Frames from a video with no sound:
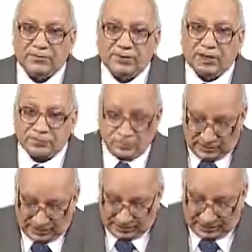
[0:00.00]

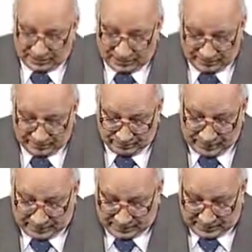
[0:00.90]
phosphorylation
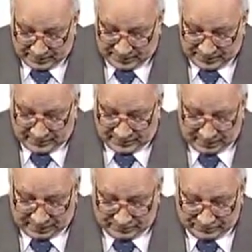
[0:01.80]
that
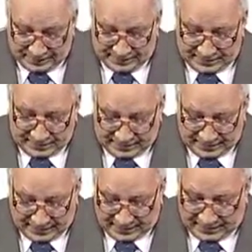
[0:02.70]
unwinds the
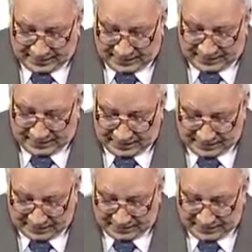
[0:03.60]
DNA
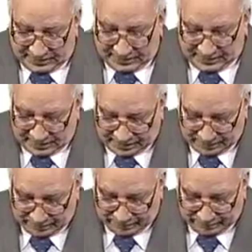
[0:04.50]
and initiates
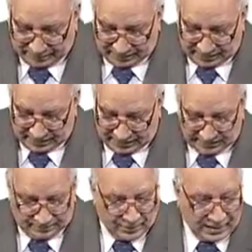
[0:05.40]
its replication
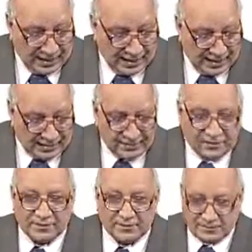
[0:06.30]
at
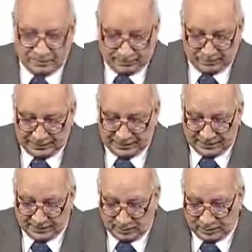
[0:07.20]
the
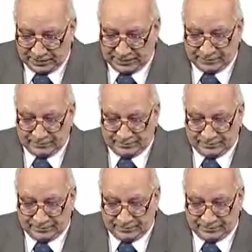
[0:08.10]
replication origin.